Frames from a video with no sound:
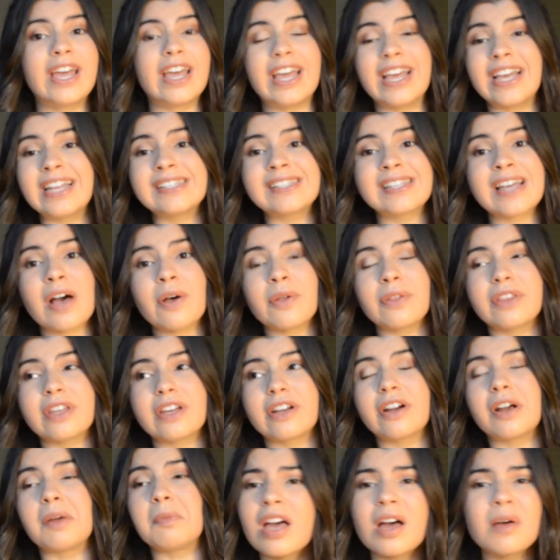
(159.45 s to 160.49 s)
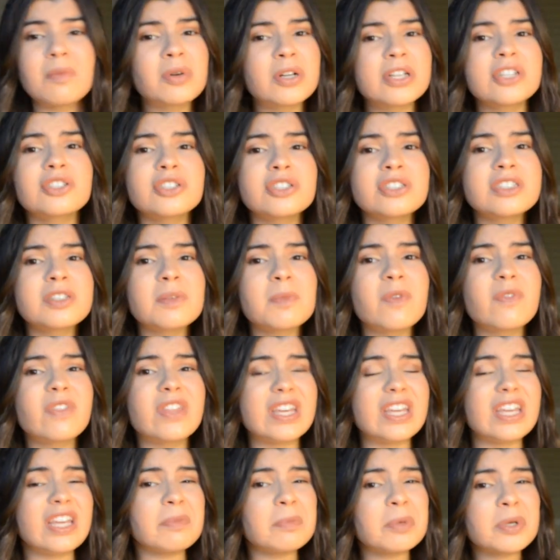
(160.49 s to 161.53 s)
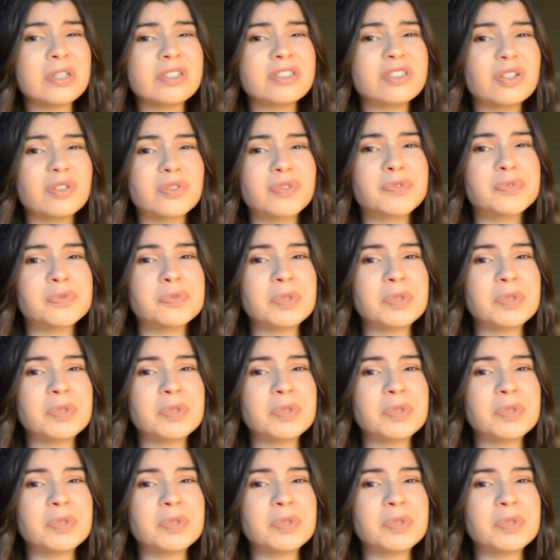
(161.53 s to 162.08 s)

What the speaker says: It's out there. I'm pretty sure some of the ebooks are